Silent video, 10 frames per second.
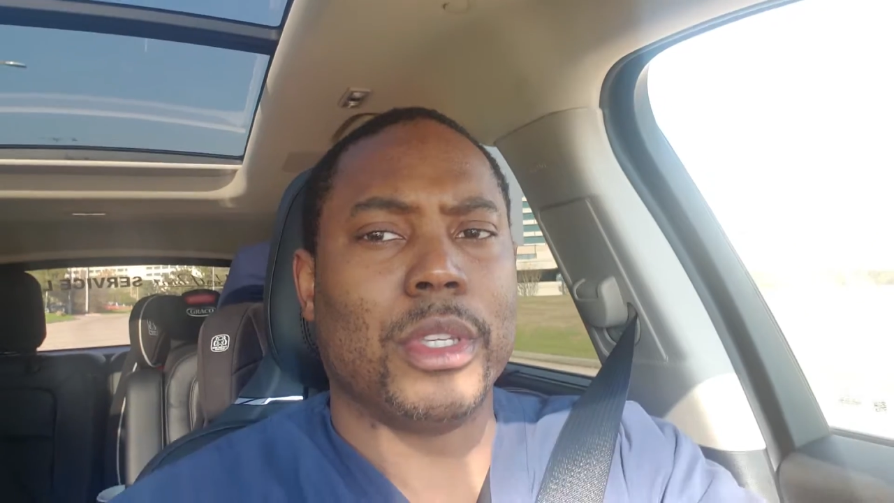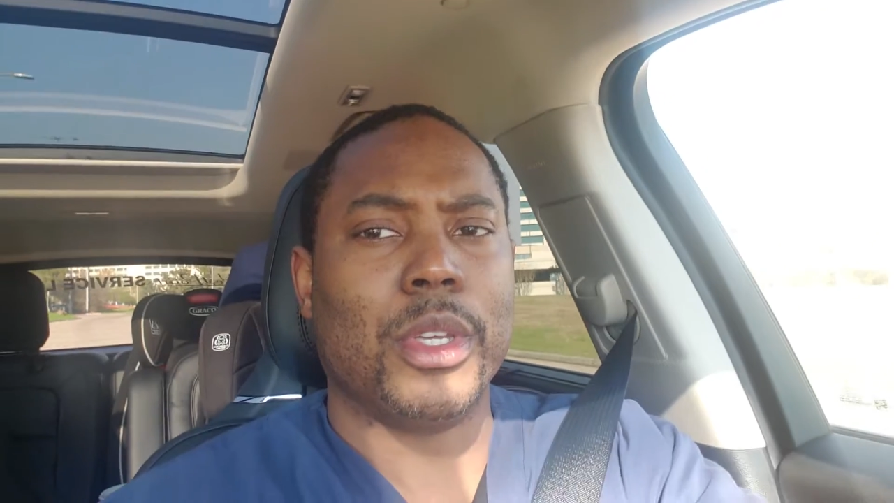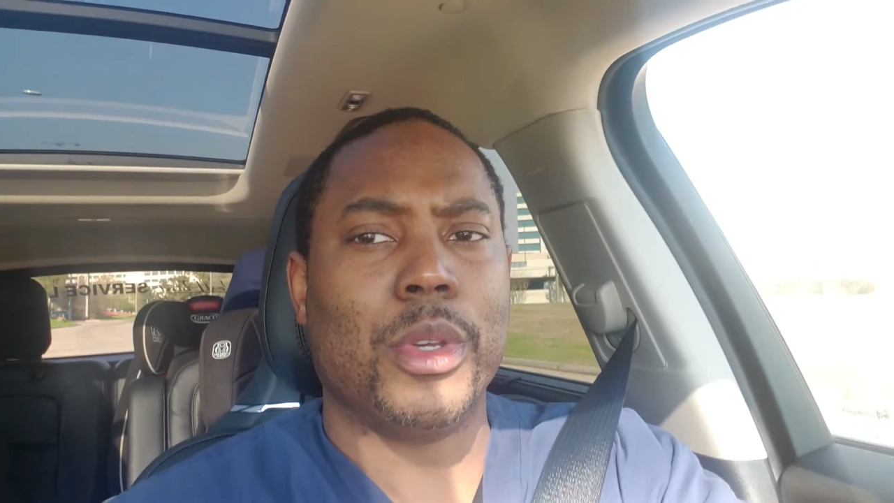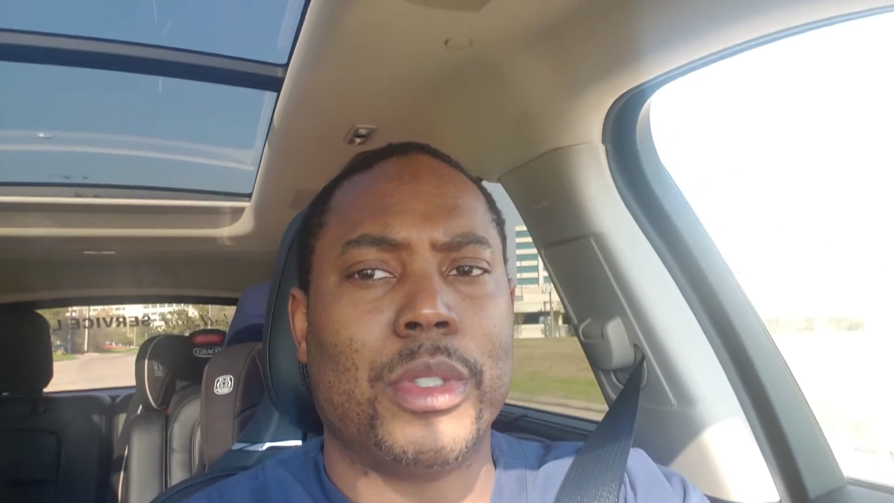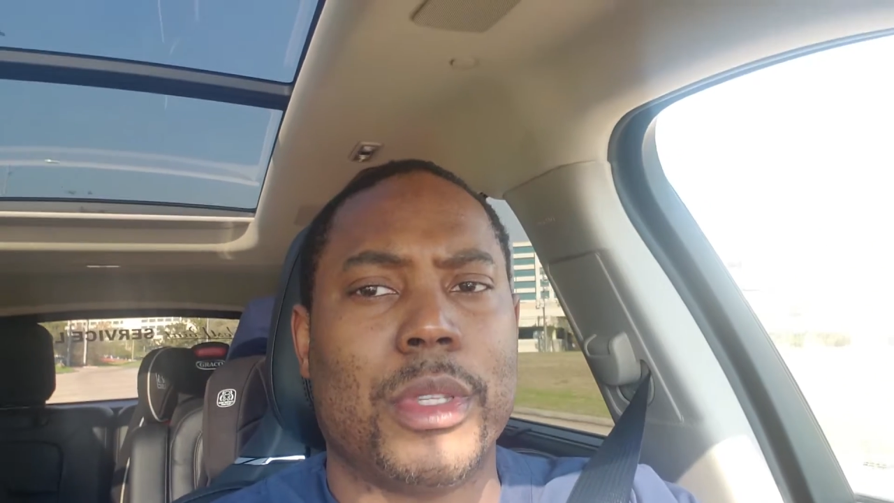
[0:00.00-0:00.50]

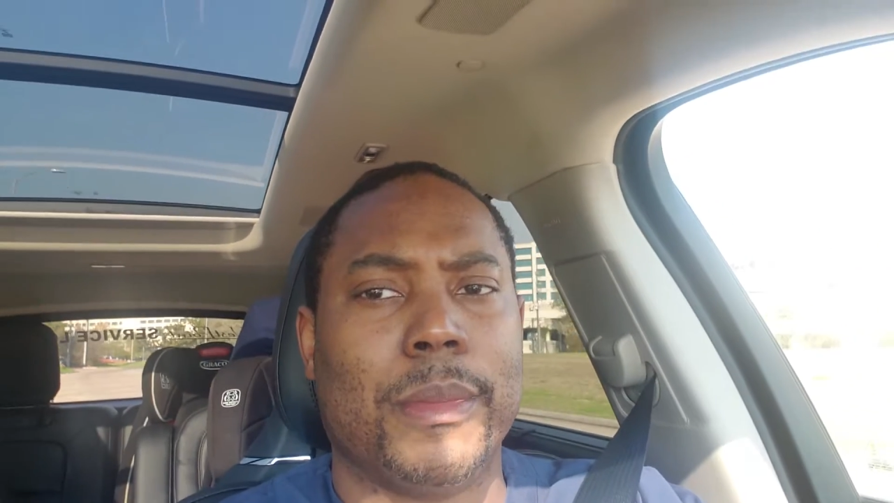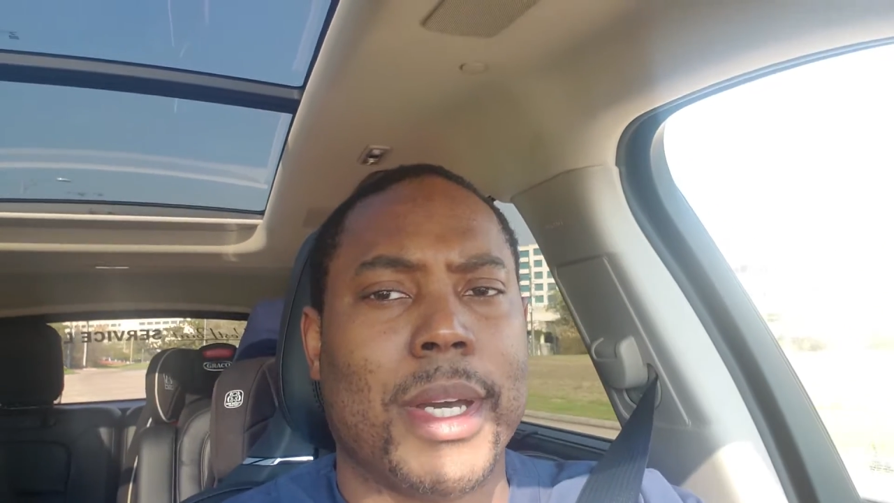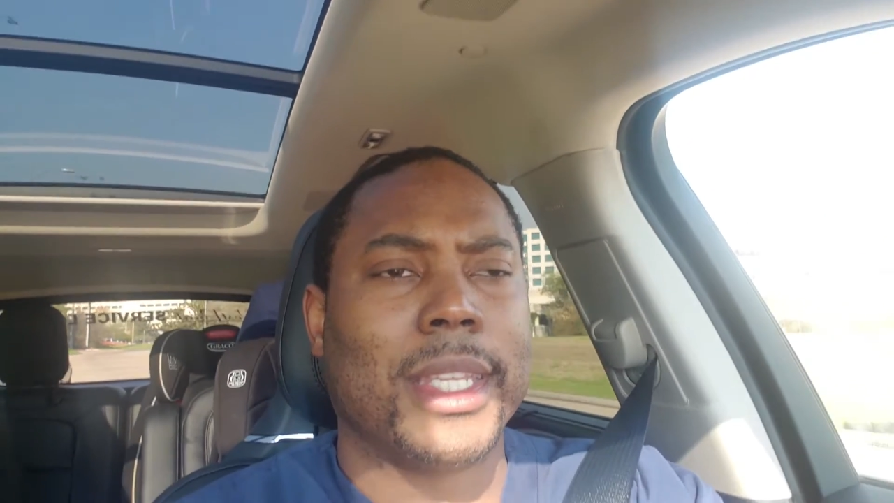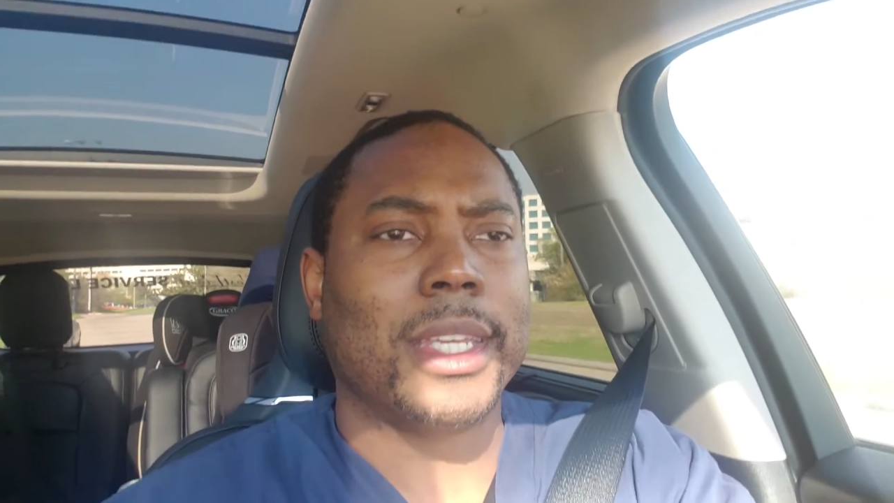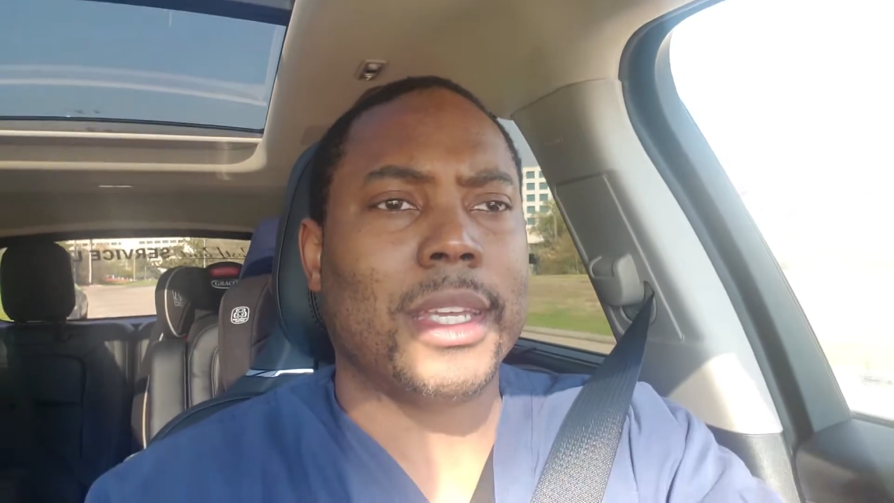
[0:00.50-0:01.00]
use the
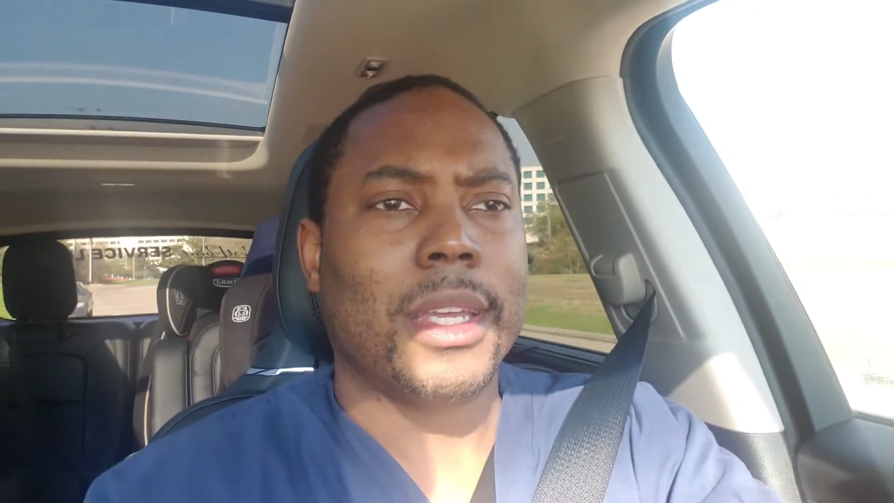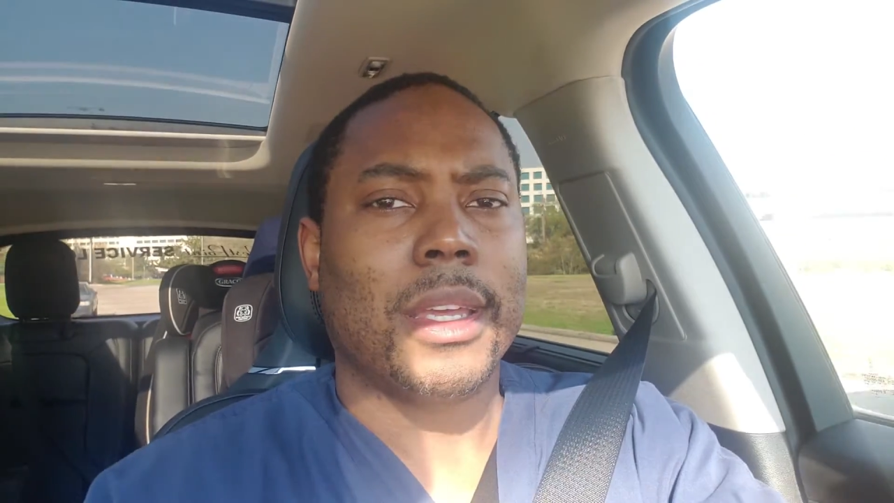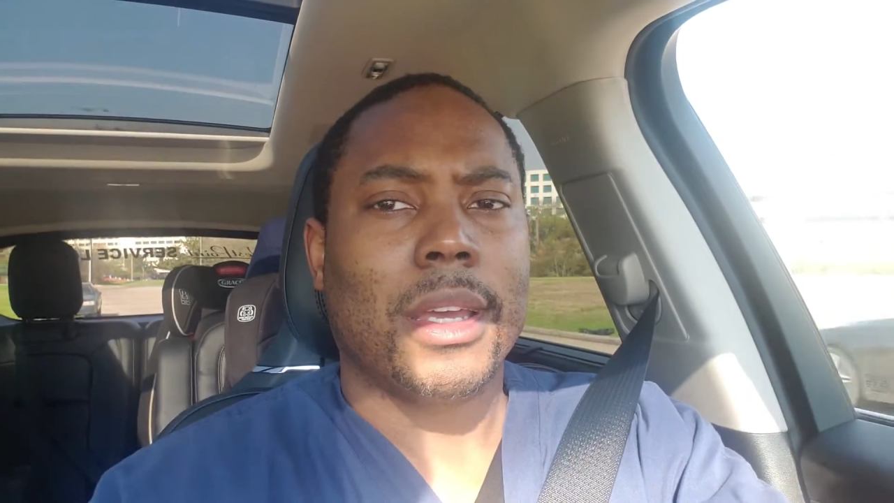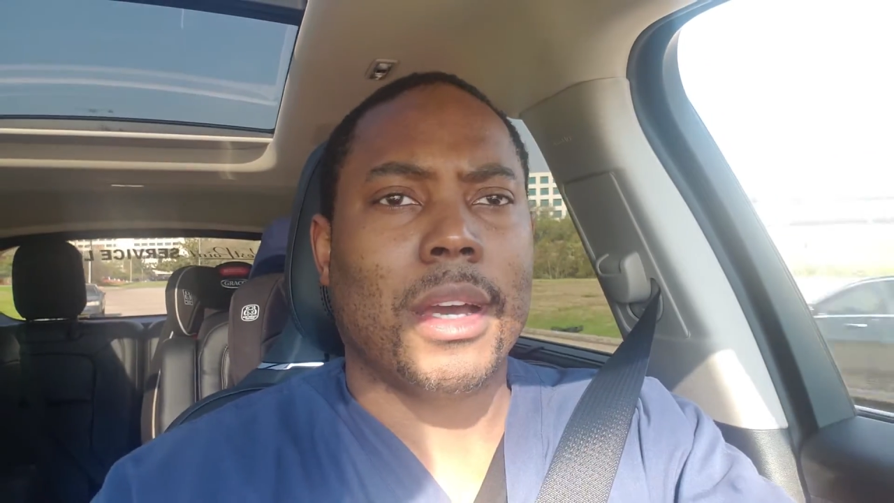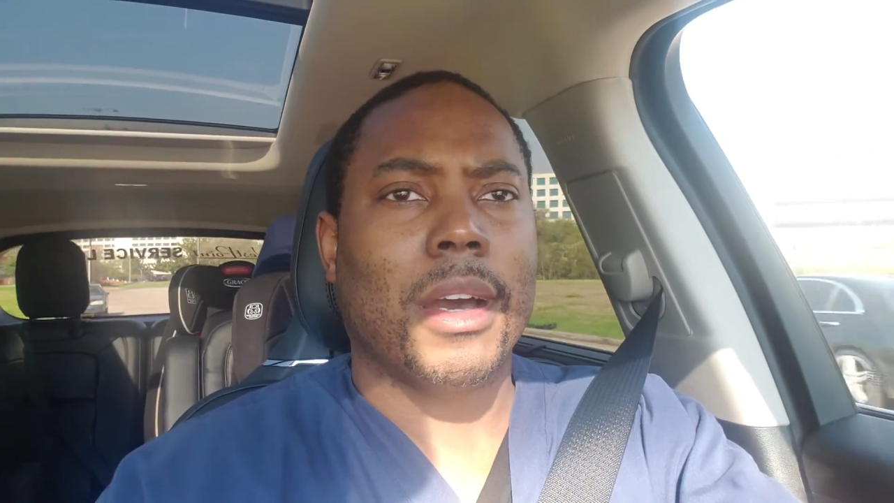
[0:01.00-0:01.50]
money
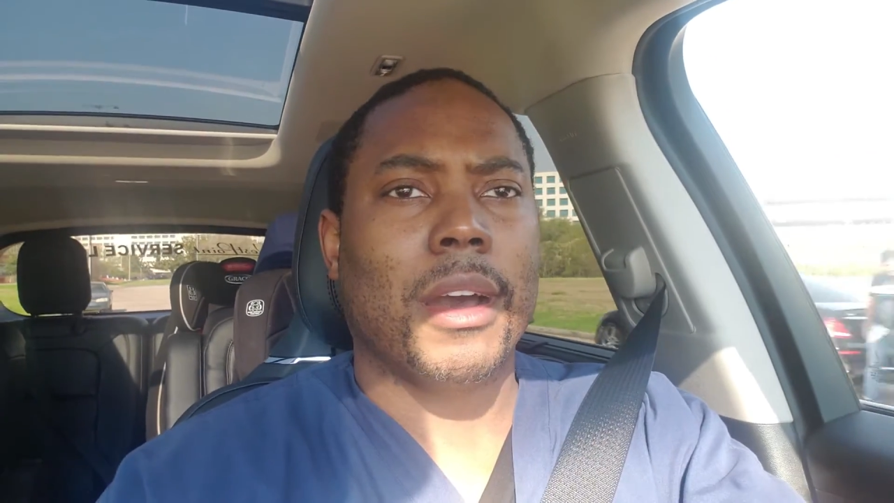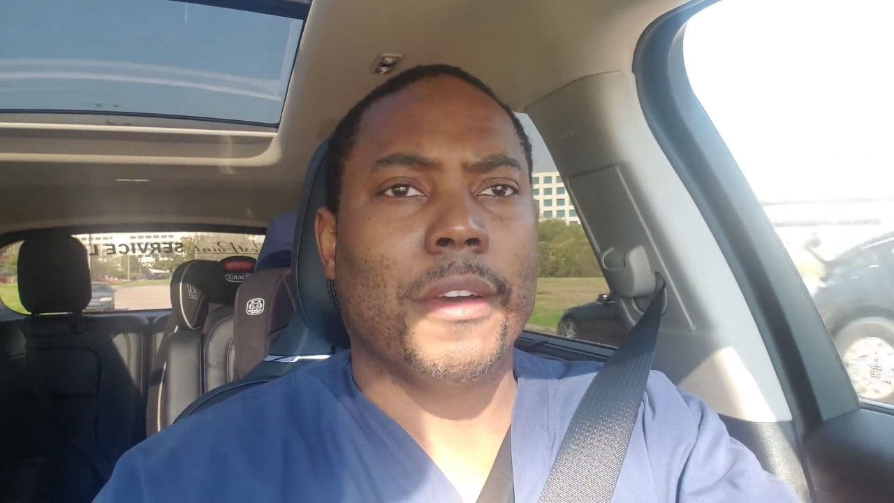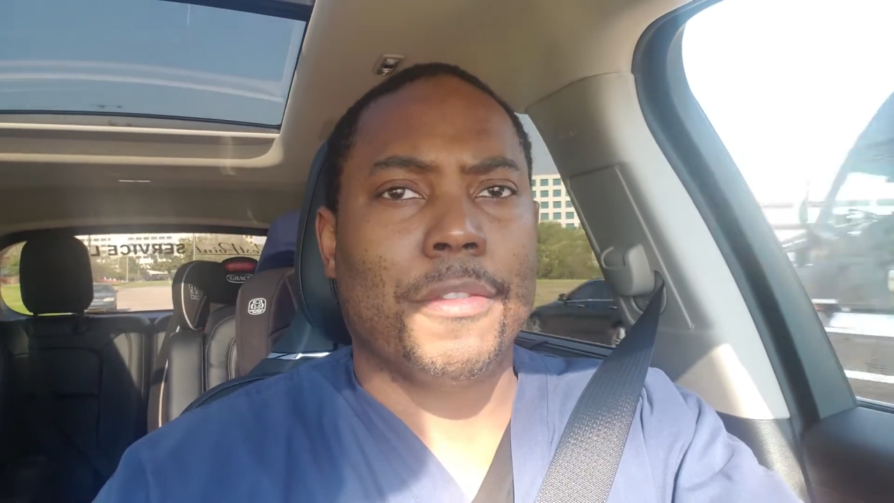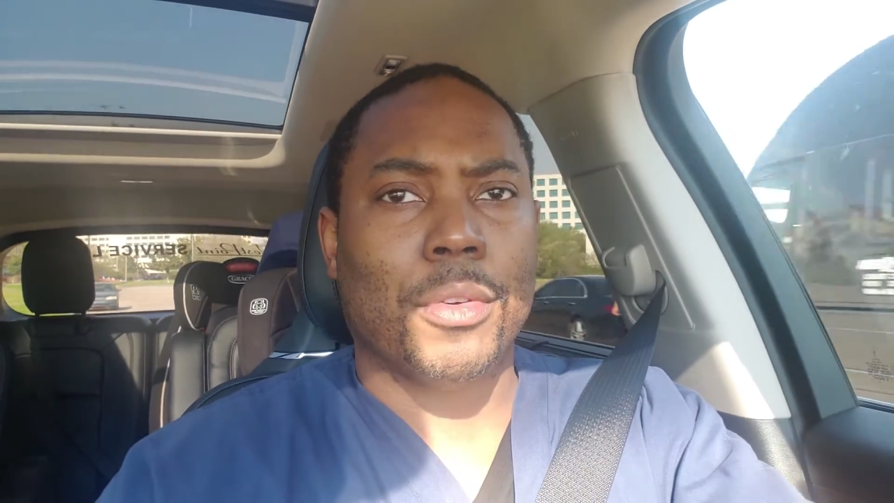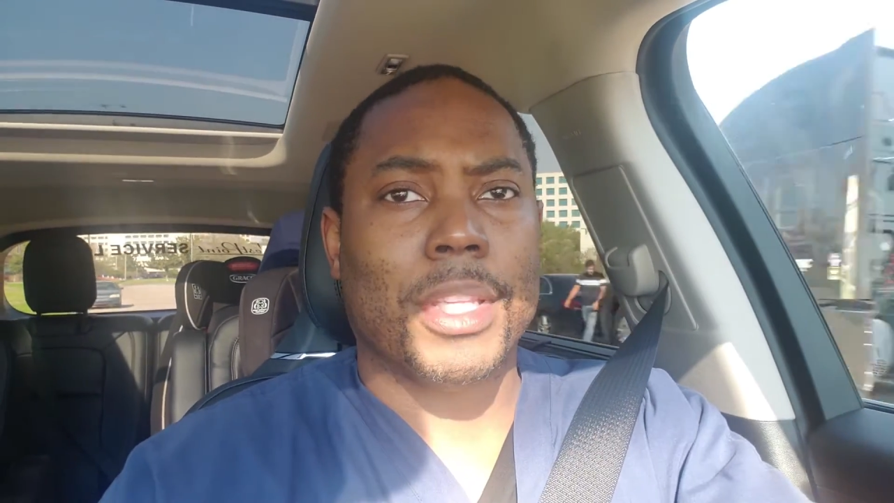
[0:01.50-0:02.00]
for